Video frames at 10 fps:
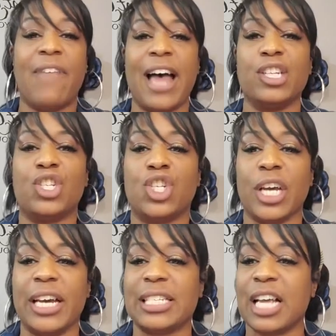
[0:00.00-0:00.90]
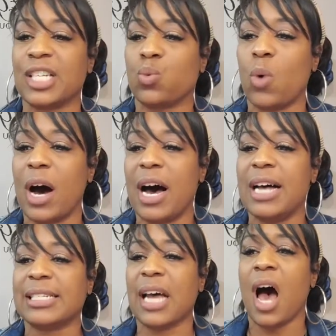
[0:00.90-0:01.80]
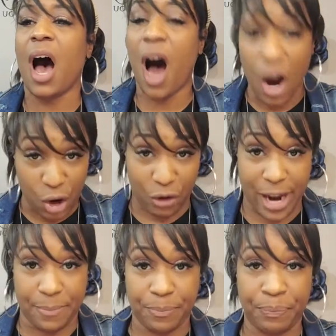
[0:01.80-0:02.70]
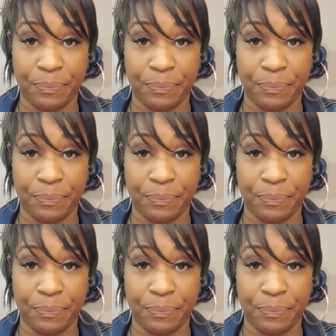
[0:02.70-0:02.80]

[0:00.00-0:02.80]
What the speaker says: that Jesus was hungry.